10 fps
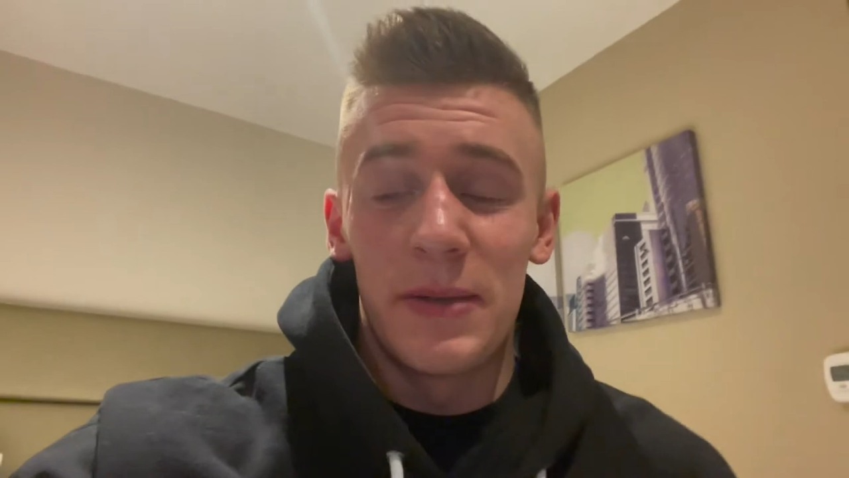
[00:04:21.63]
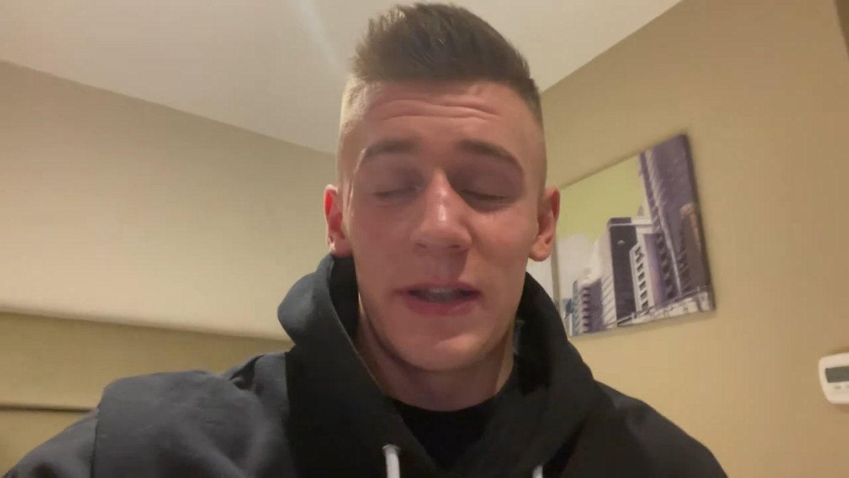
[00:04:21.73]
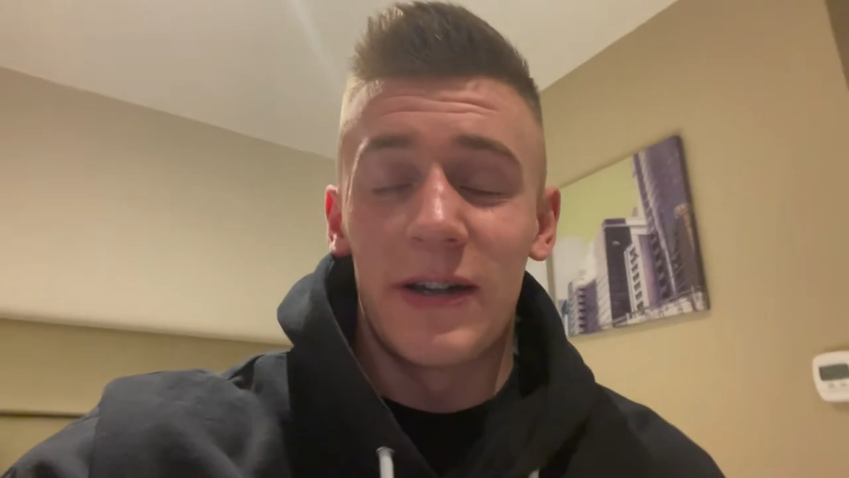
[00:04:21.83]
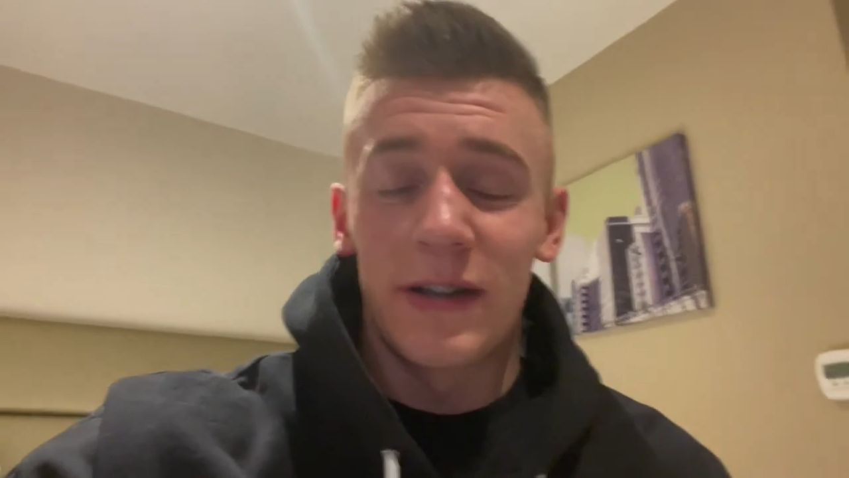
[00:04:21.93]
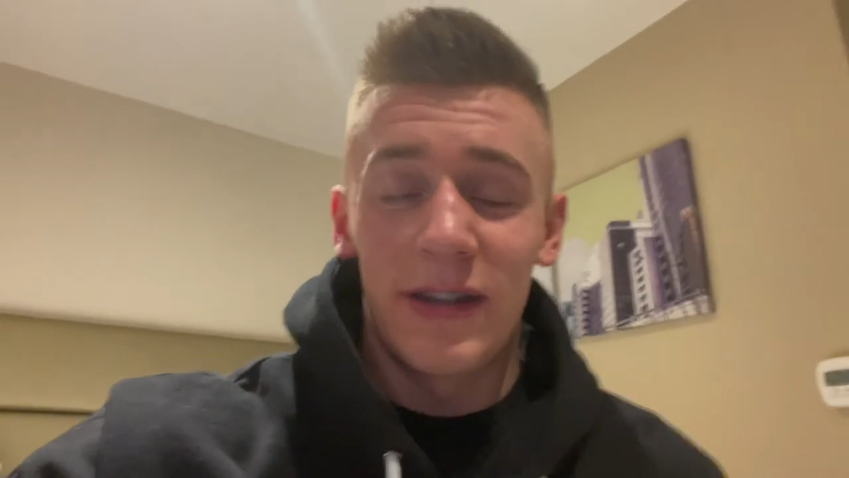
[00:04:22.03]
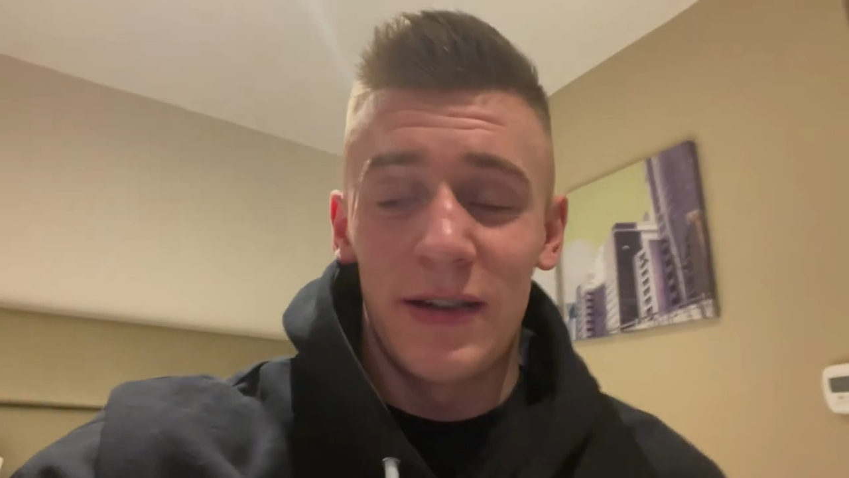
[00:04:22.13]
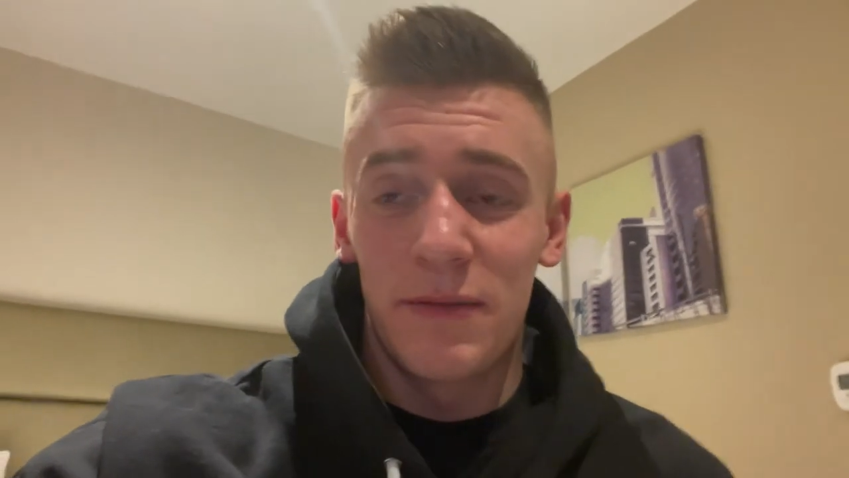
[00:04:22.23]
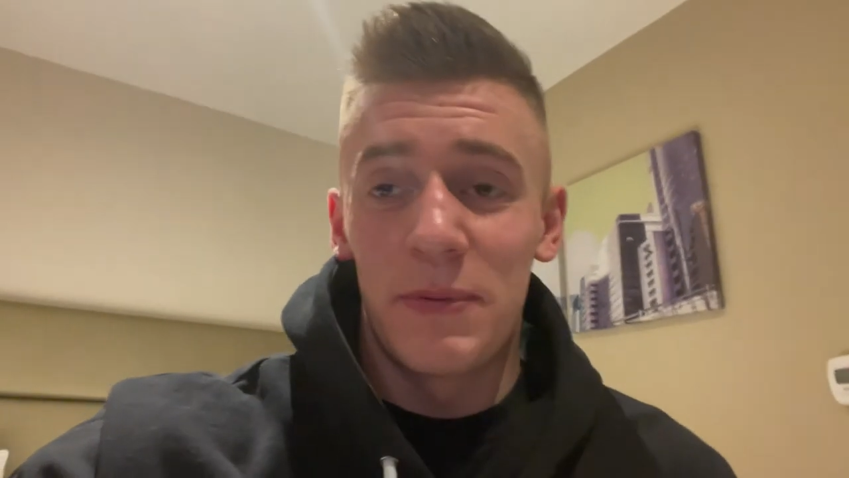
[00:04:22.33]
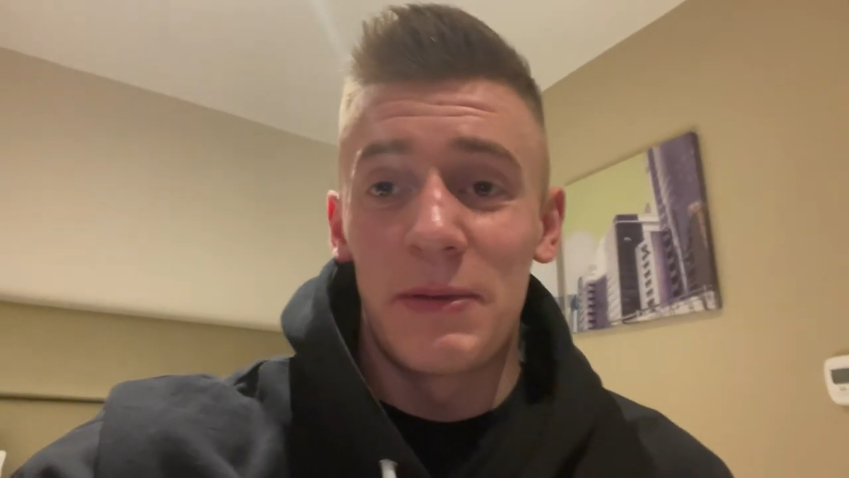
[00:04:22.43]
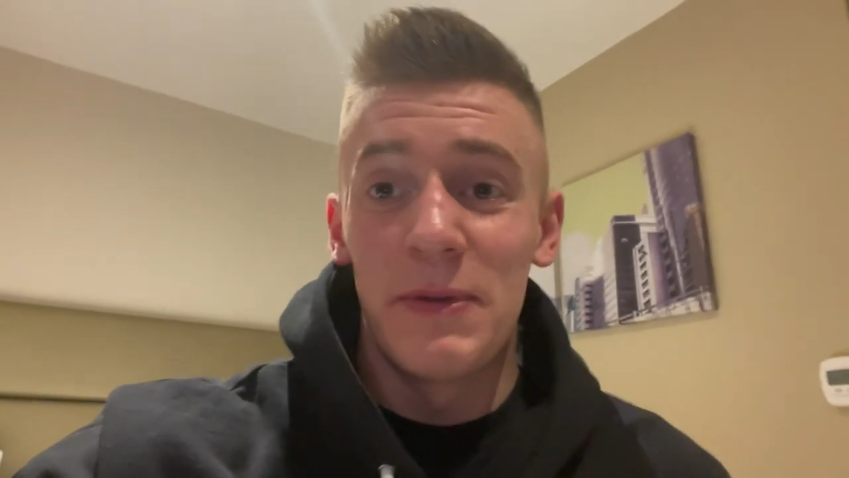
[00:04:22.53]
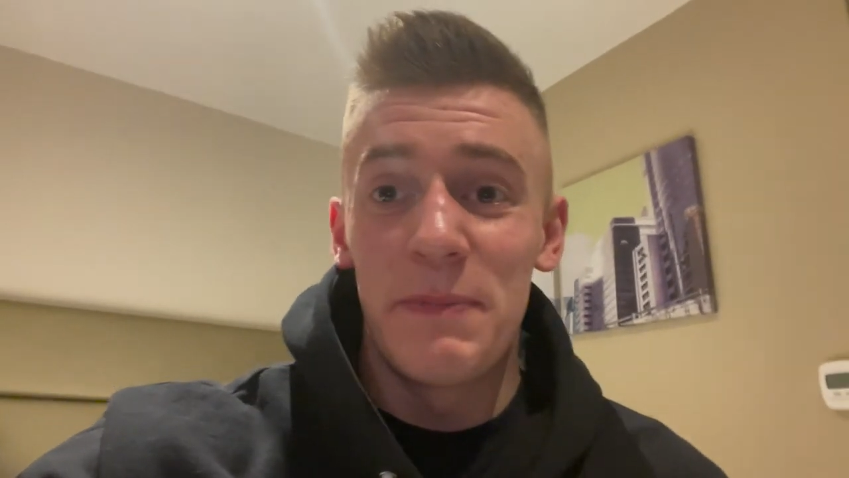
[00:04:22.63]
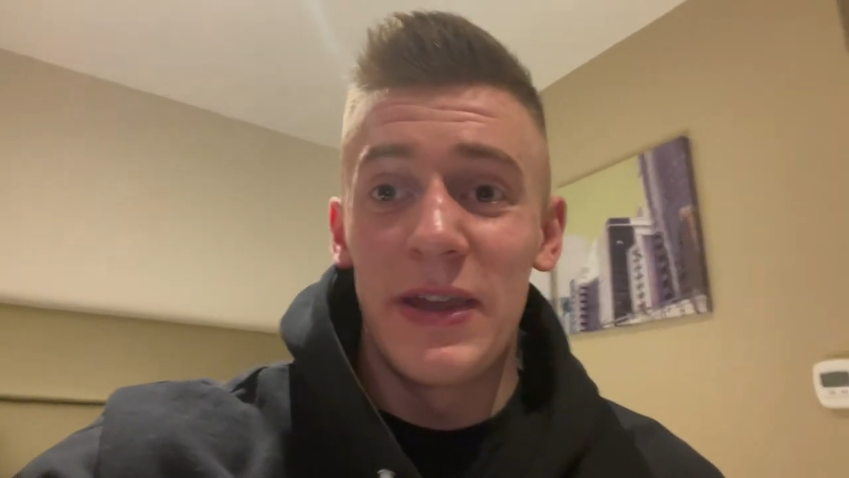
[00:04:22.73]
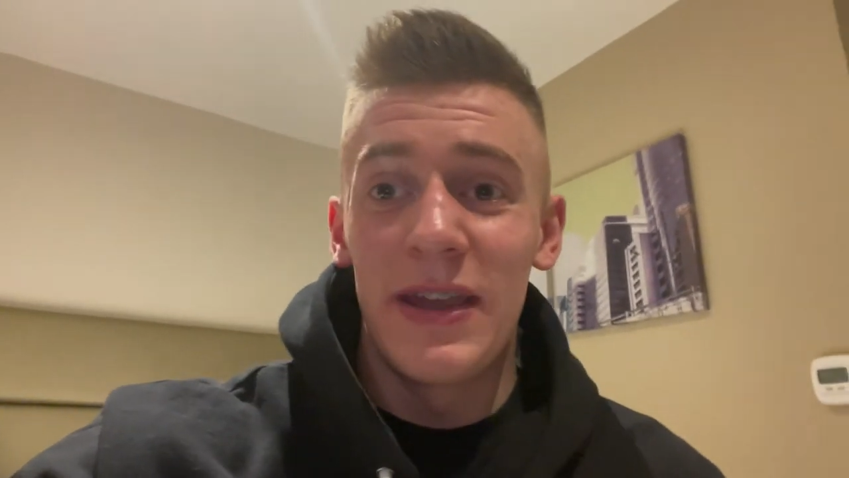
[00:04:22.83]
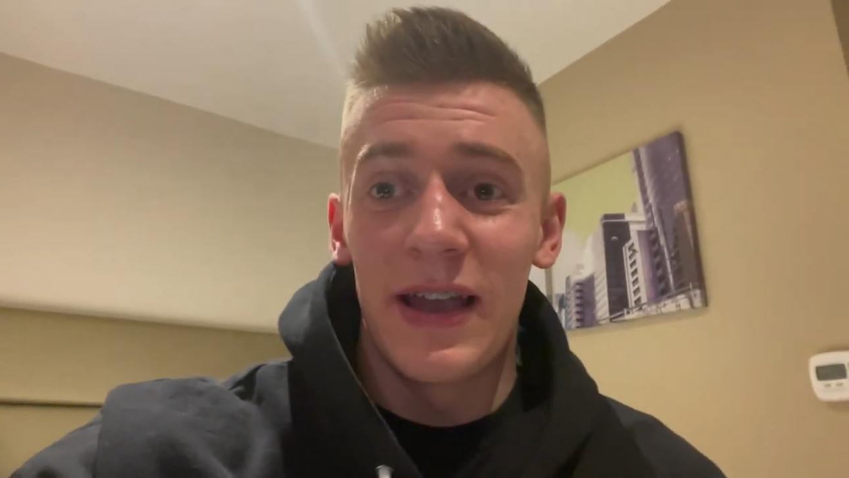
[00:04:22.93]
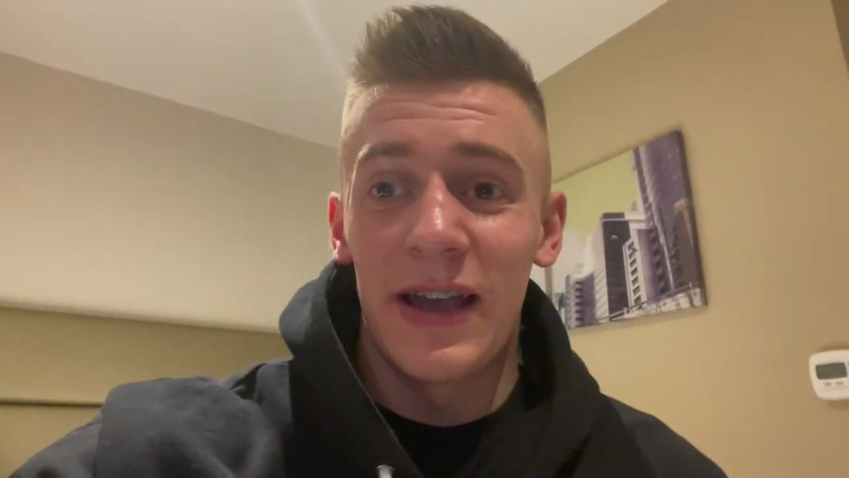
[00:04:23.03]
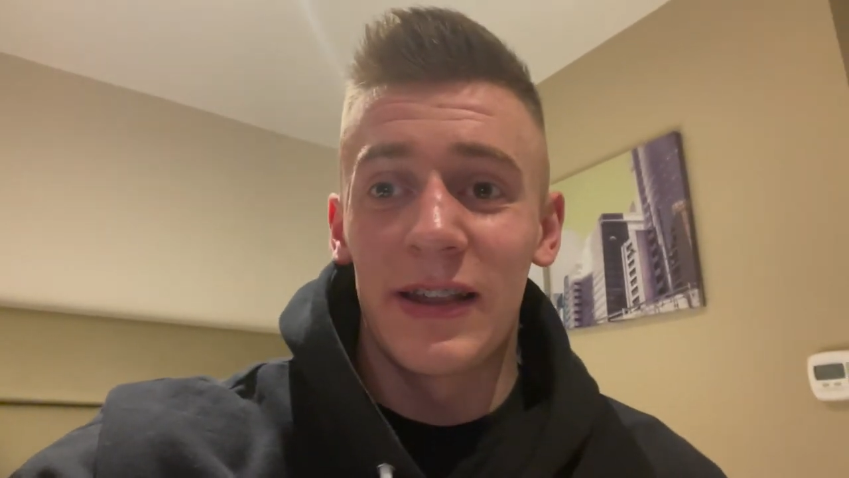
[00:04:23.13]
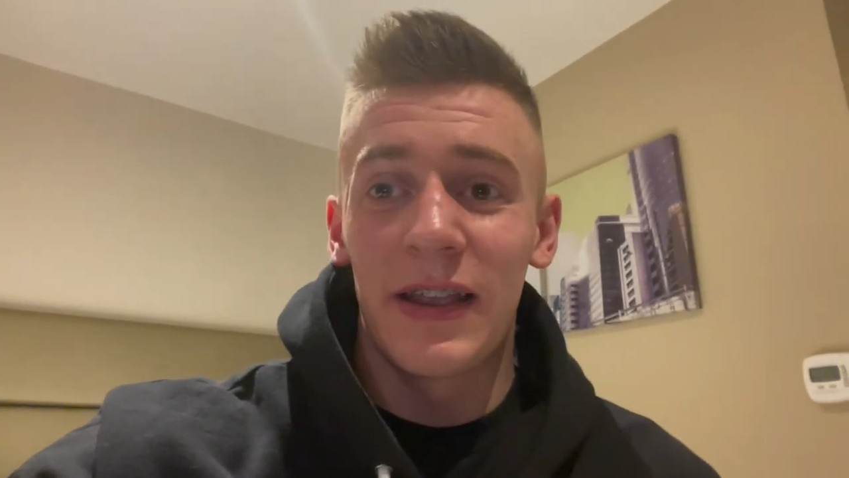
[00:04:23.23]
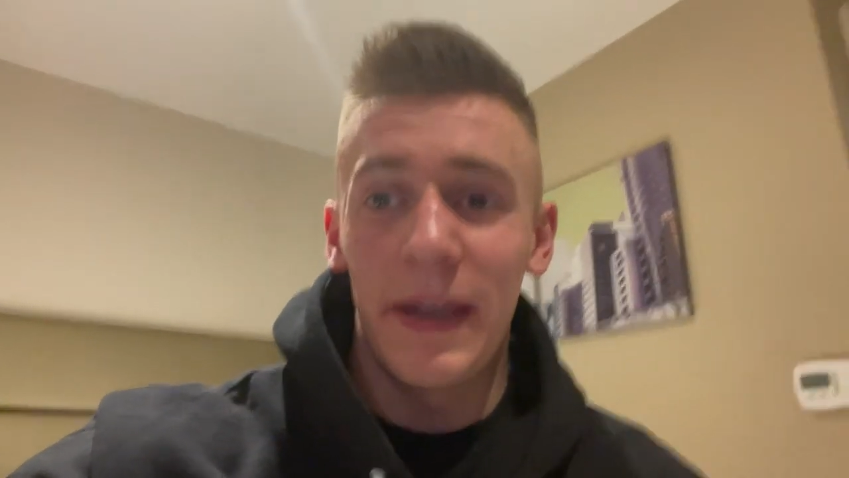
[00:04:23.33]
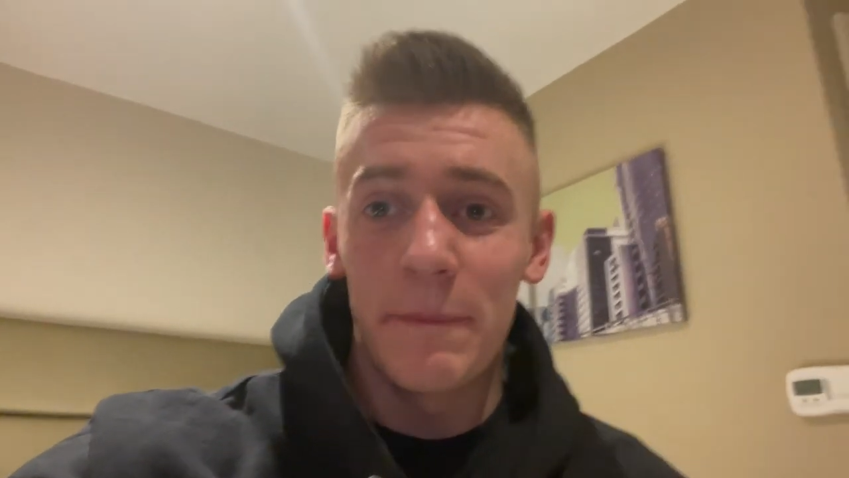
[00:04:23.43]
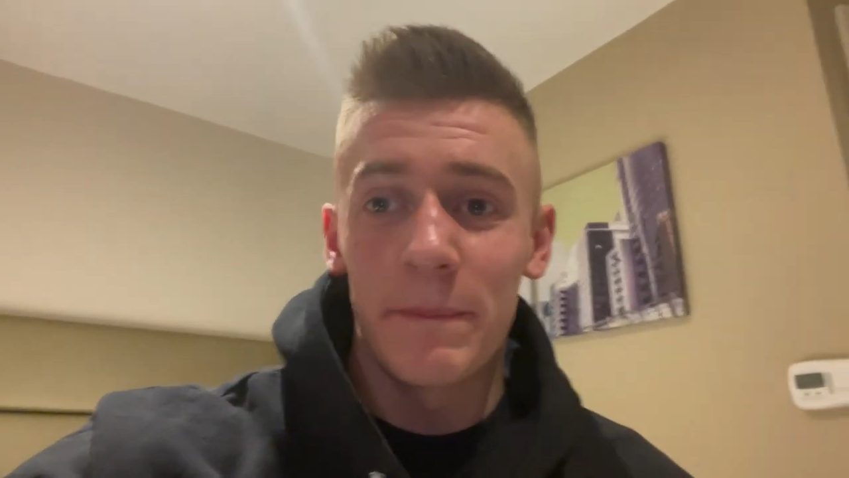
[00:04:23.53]
talk to you will probably be at the
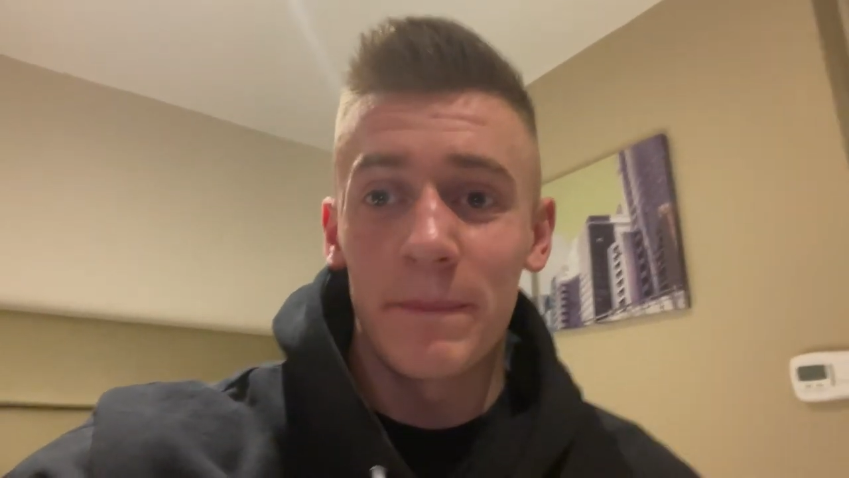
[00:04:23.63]
game.